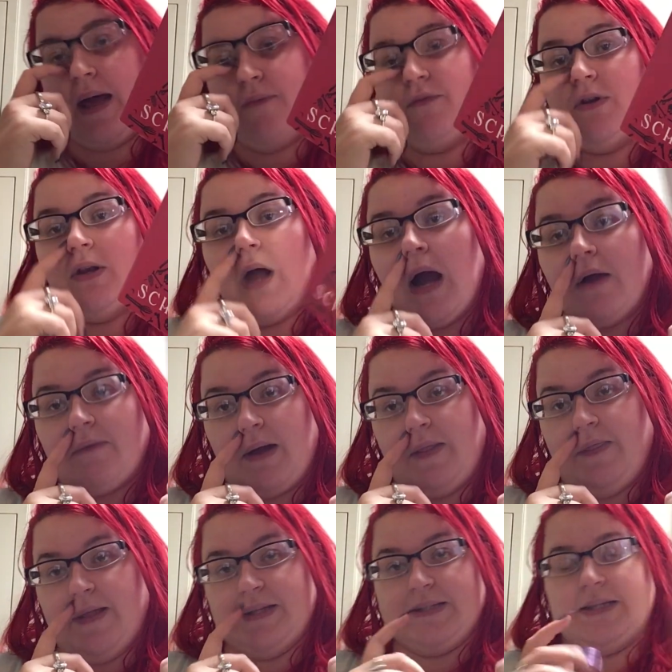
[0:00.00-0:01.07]
have not
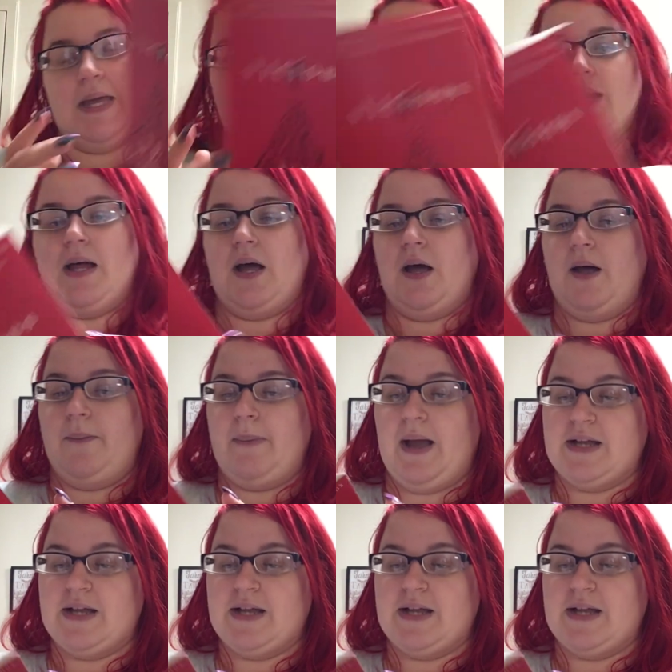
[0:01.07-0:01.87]
read this yet. Um,